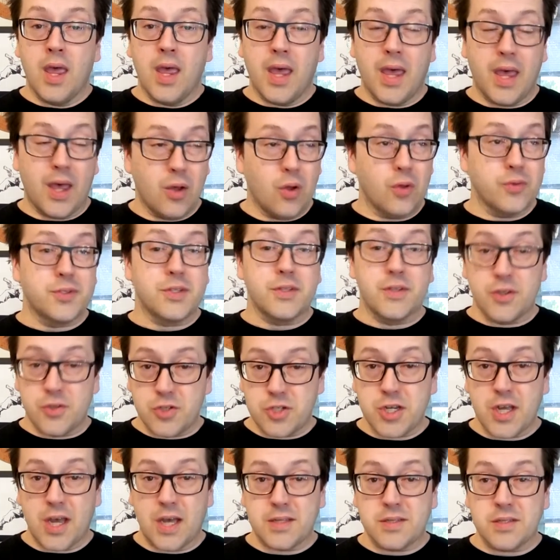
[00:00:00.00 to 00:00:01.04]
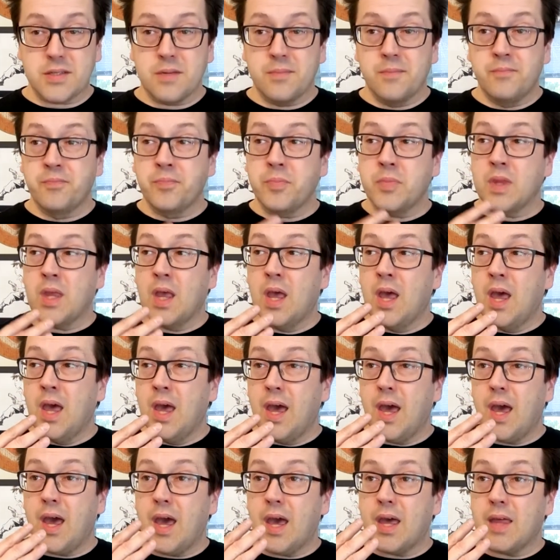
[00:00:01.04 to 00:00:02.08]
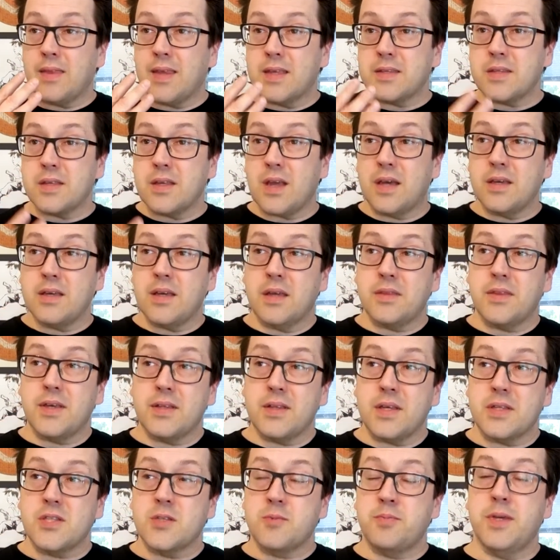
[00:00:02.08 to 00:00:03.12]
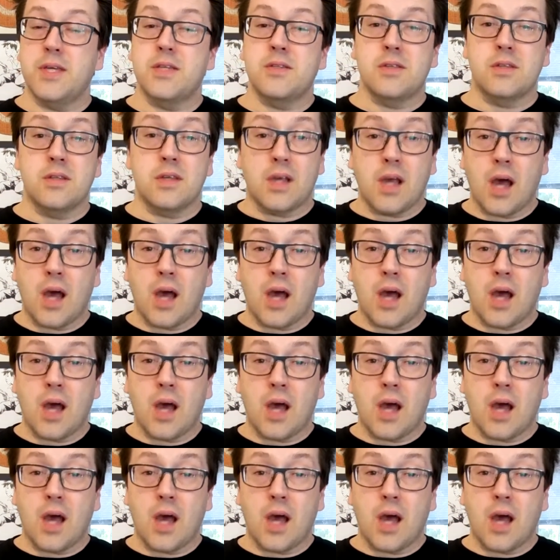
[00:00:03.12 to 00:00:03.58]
held to the chest. And that, I think that speaks to the